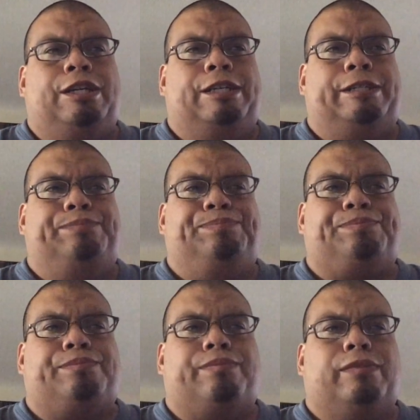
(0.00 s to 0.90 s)

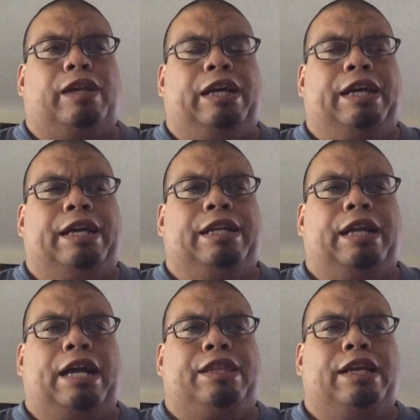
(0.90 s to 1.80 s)
um,
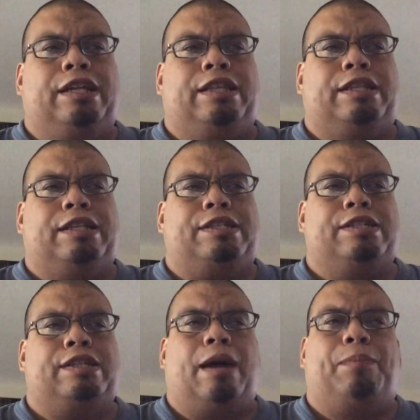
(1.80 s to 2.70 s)
and I think that this
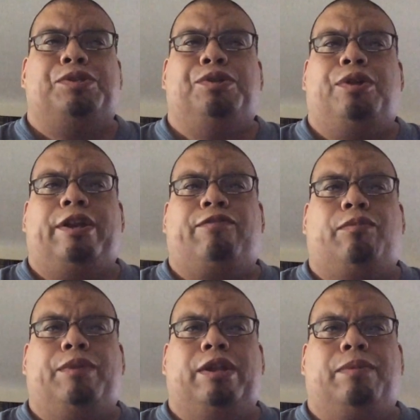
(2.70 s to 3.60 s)
is an opportunity
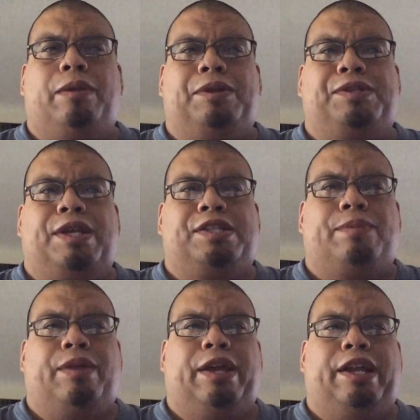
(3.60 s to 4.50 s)
for me to maybe say
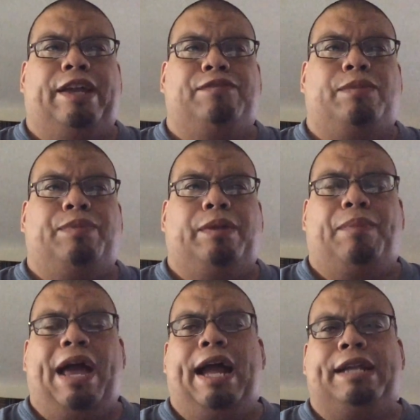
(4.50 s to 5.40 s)
something and give something
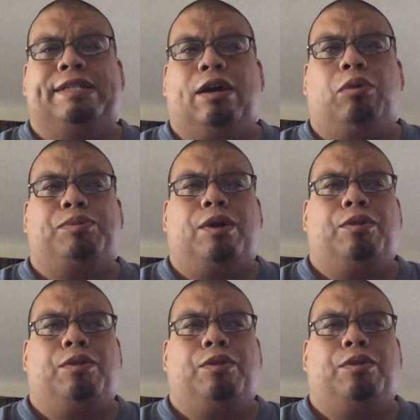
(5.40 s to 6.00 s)
back to help